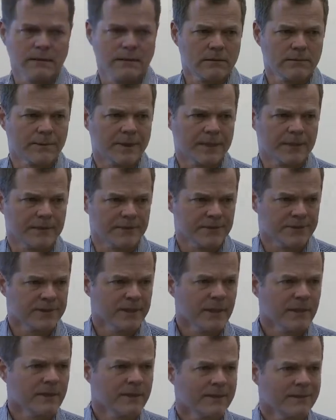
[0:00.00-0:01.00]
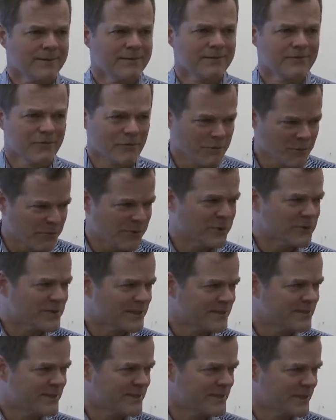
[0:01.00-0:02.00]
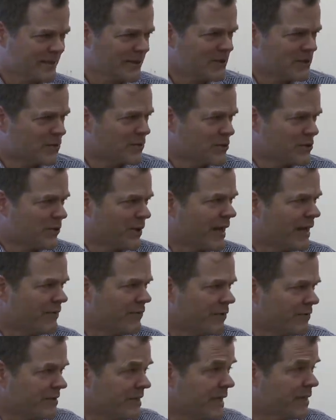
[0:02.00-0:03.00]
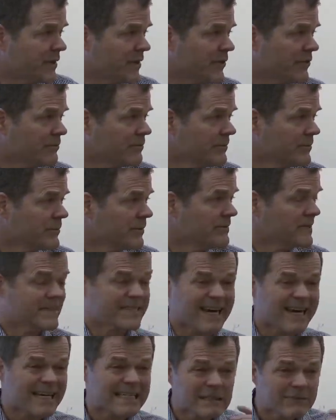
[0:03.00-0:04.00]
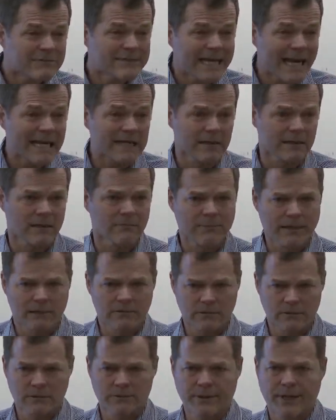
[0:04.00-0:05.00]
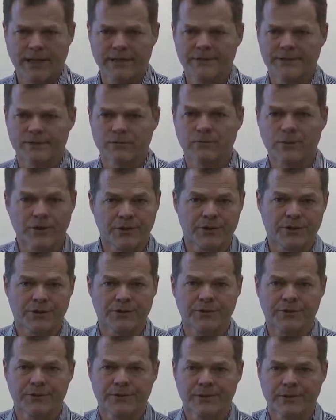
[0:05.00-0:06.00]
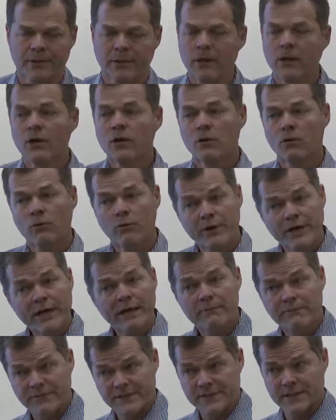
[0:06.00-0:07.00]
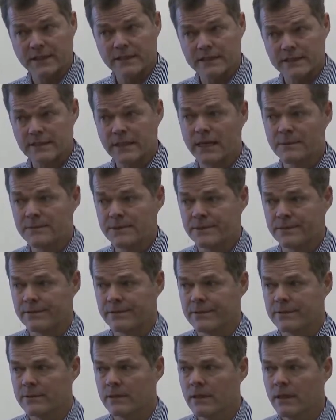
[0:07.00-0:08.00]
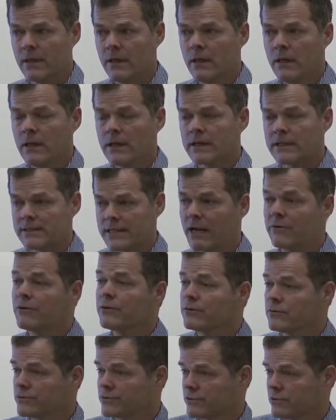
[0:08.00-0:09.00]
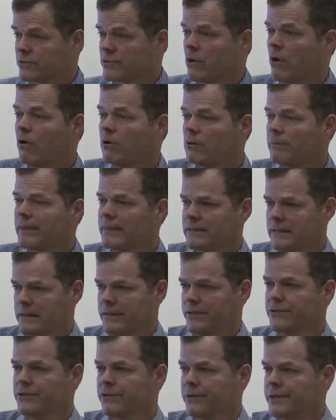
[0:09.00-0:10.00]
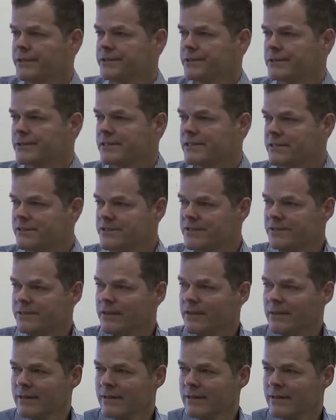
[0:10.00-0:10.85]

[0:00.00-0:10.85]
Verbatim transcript: all because from the remote sensing side, that's what you have. You have a data cube. You have a ton of data about a location. What are you going to do with it? We emphasize time series, because agriculture is all about the integration since